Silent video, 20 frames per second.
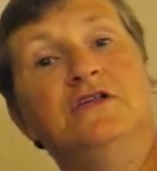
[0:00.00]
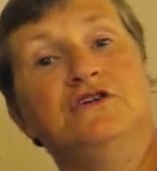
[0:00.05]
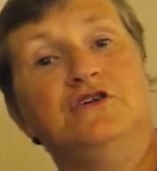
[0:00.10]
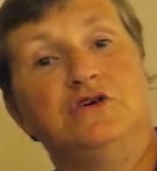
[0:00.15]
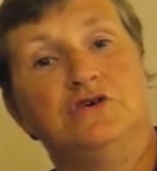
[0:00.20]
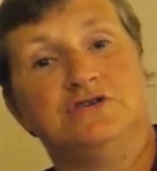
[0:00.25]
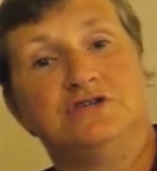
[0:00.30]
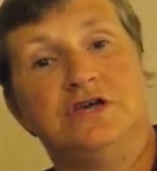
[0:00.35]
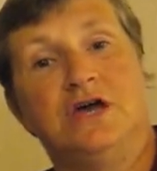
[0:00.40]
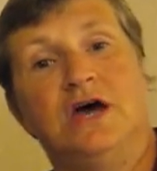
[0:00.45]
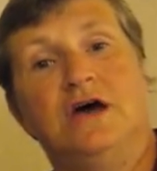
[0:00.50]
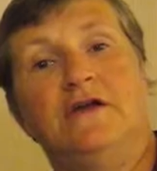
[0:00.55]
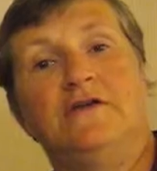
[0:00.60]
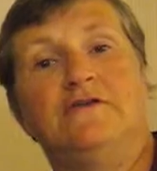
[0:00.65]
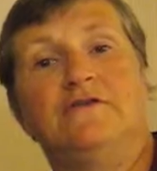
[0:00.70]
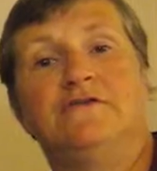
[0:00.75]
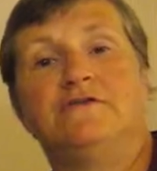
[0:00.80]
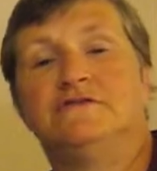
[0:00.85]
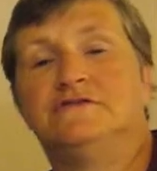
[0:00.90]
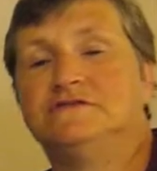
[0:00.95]
your
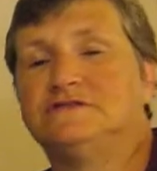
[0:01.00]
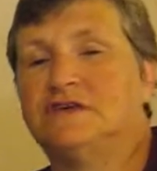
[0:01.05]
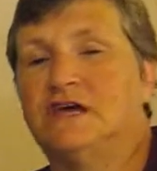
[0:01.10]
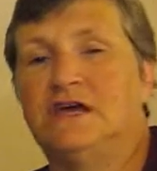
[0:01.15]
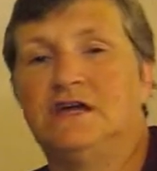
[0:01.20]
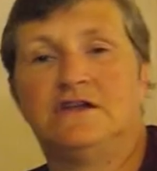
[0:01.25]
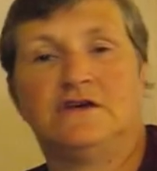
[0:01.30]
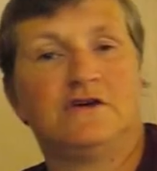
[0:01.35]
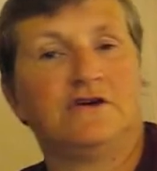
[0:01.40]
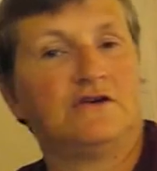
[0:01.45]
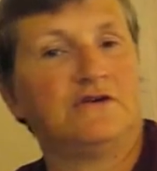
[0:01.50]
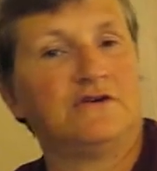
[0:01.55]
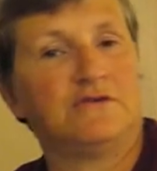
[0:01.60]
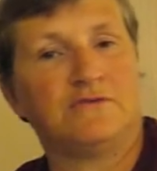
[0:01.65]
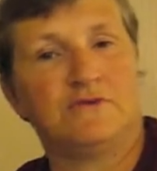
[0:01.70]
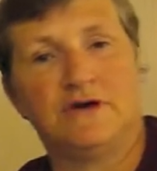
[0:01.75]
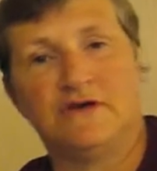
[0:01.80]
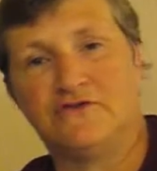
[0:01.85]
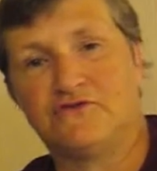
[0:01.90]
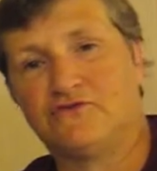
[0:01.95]
tent, say to go to
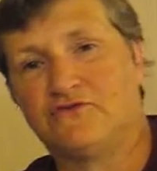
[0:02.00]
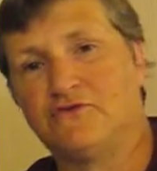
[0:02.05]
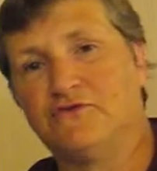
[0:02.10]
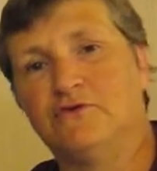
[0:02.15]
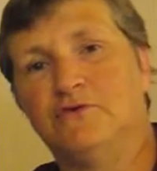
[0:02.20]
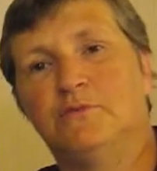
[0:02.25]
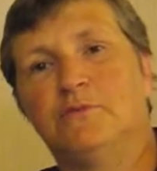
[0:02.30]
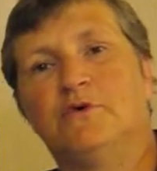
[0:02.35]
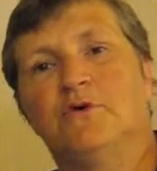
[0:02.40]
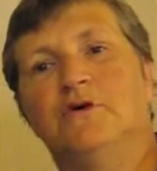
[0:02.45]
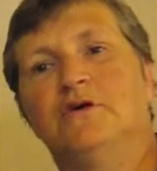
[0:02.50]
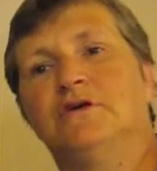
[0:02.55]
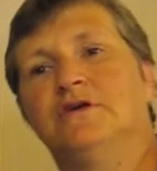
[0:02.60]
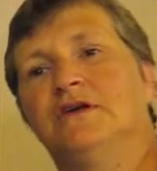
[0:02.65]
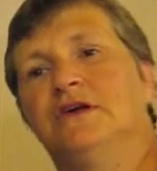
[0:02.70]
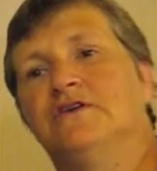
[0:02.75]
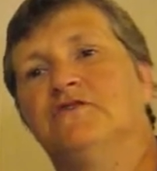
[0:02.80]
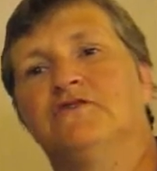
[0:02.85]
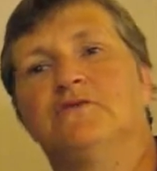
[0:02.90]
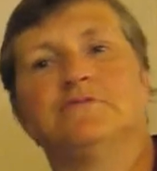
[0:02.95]
the restroom or
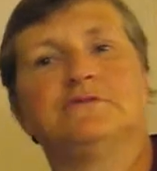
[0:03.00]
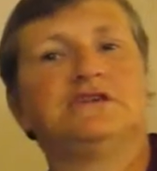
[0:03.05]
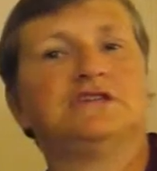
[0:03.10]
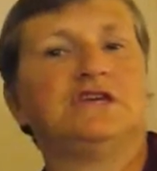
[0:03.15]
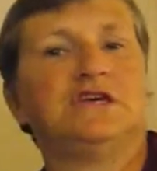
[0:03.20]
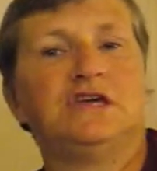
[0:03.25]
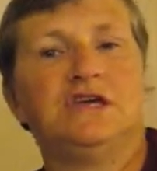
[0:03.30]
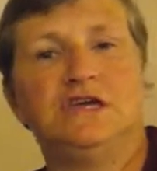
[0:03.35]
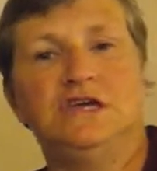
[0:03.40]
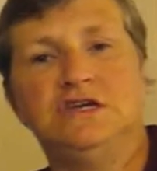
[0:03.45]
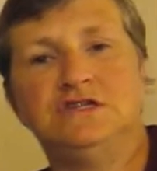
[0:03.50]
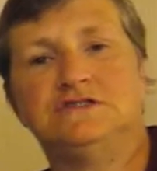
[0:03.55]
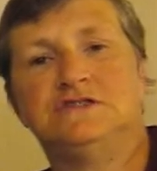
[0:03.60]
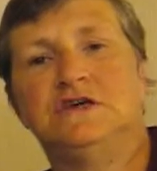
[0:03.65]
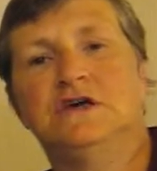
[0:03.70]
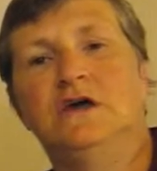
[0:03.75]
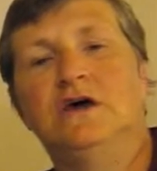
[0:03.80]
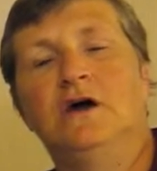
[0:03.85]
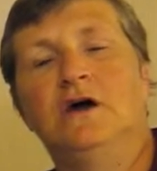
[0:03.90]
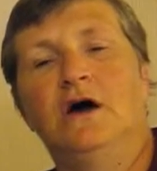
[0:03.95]
get something to eat,